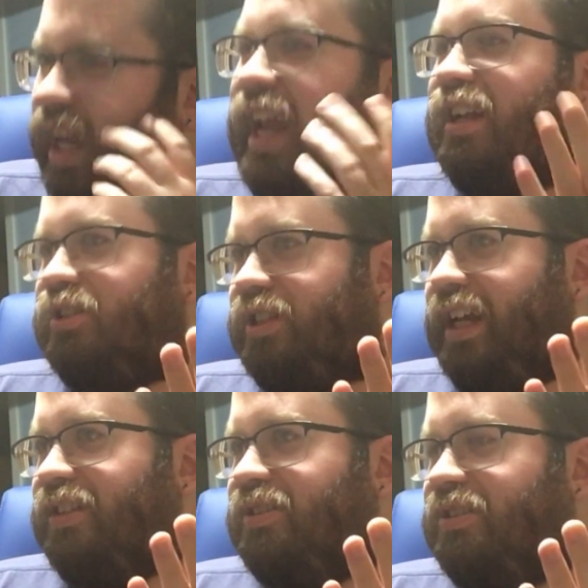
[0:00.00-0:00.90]
In a
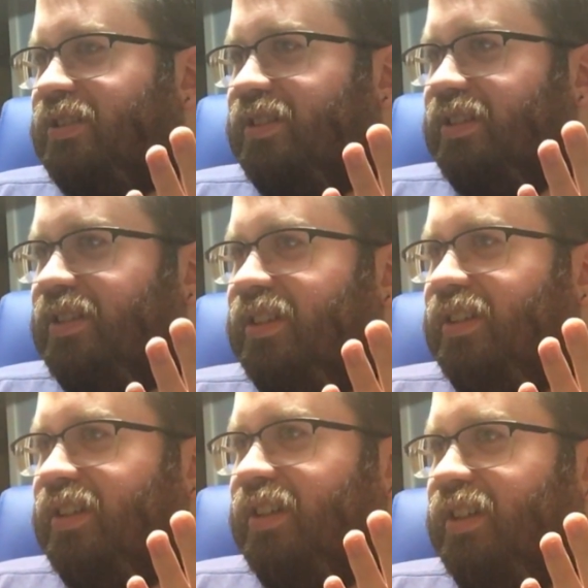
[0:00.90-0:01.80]
sense.
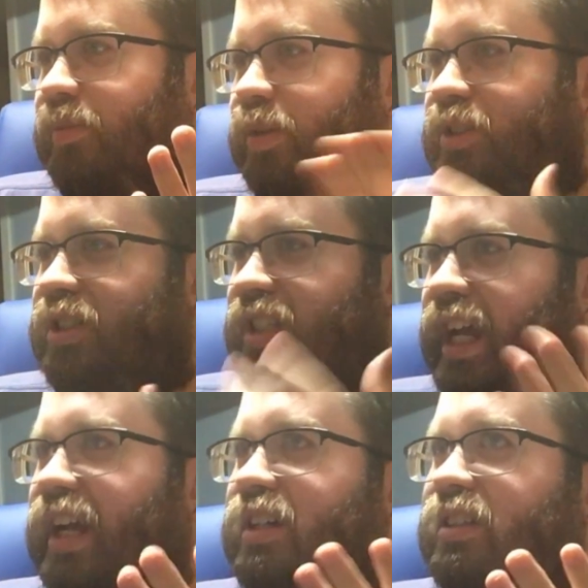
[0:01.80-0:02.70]
But she's
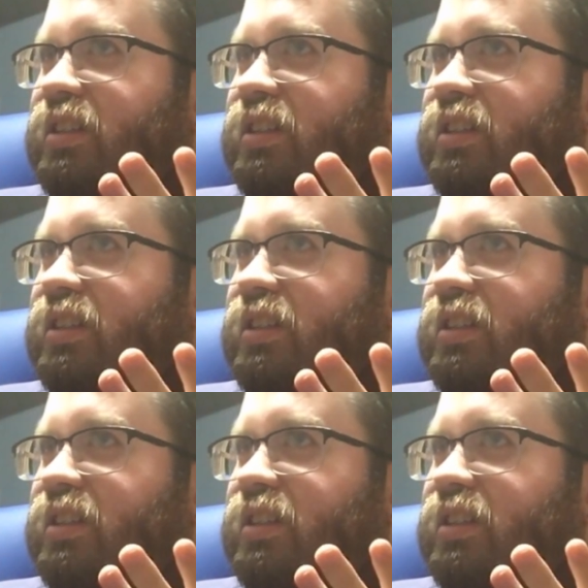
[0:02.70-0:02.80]
like...